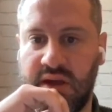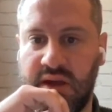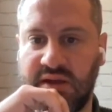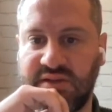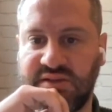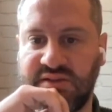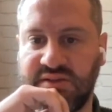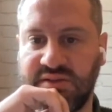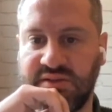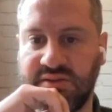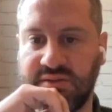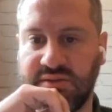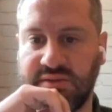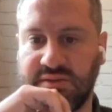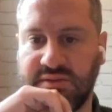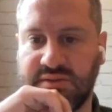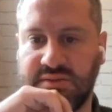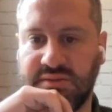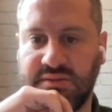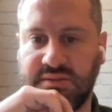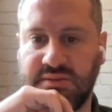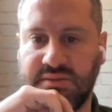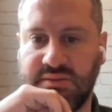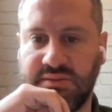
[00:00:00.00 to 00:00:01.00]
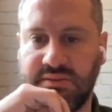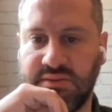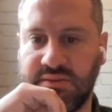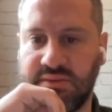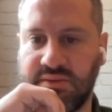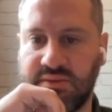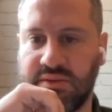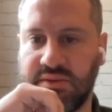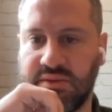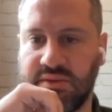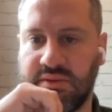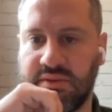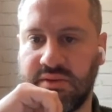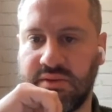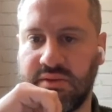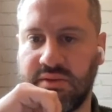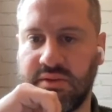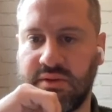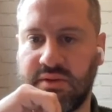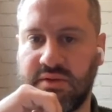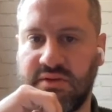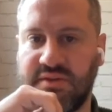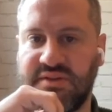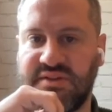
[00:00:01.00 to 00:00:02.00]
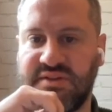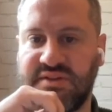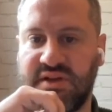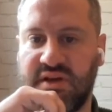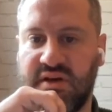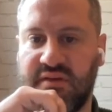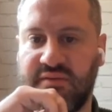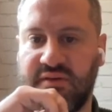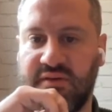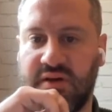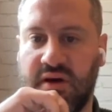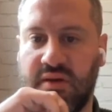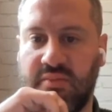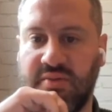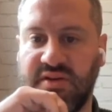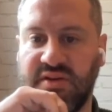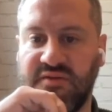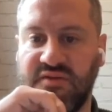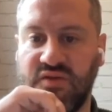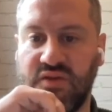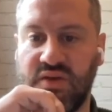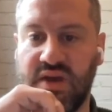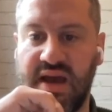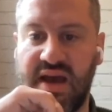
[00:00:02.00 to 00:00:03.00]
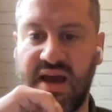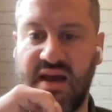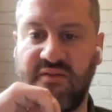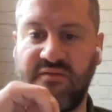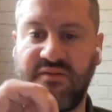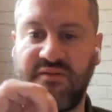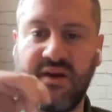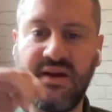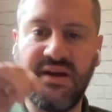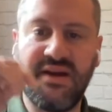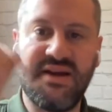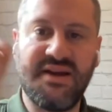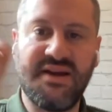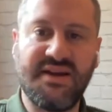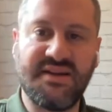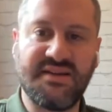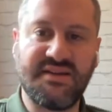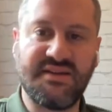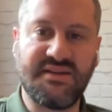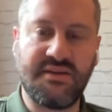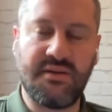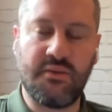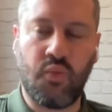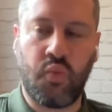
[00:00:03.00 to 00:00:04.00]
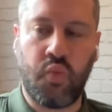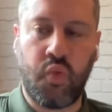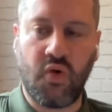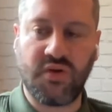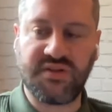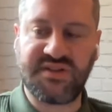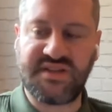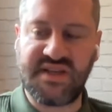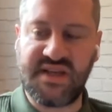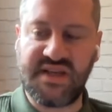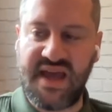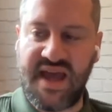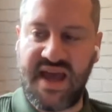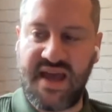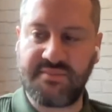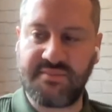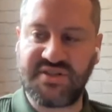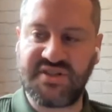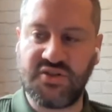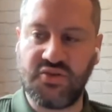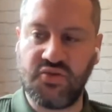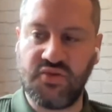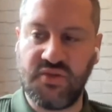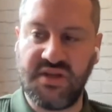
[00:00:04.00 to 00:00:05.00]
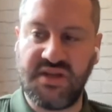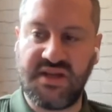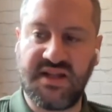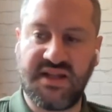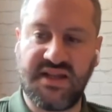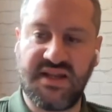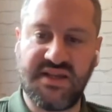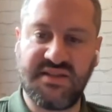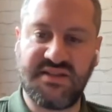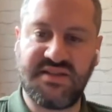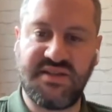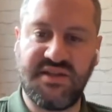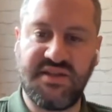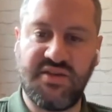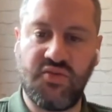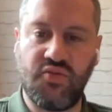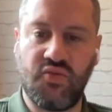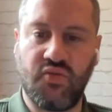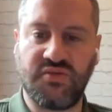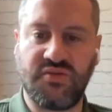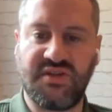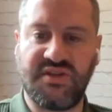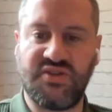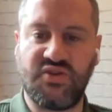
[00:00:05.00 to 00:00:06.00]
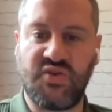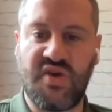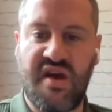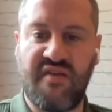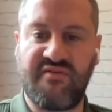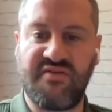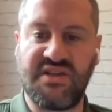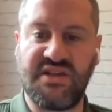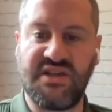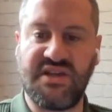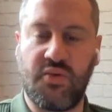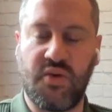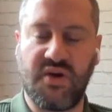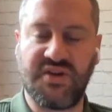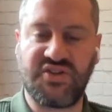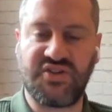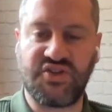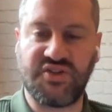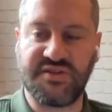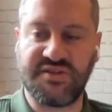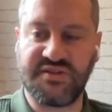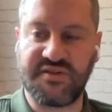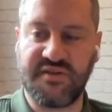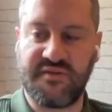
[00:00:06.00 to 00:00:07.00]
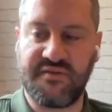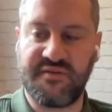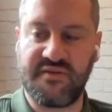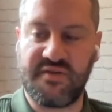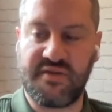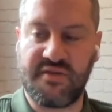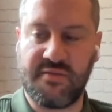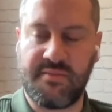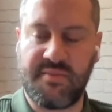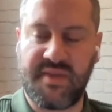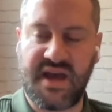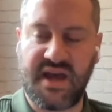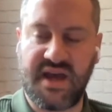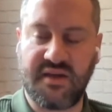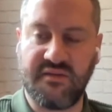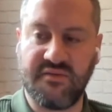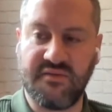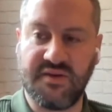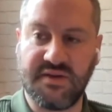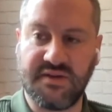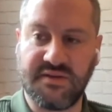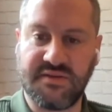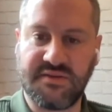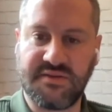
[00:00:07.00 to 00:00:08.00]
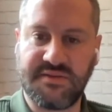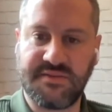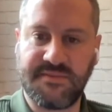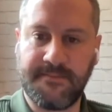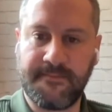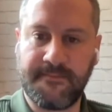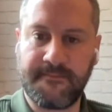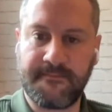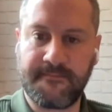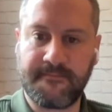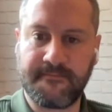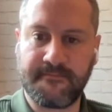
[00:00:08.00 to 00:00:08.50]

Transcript: Excellent. Good stuff. A couple of you have. Was it absolutely clear to you, or did you have any questions off the back of it?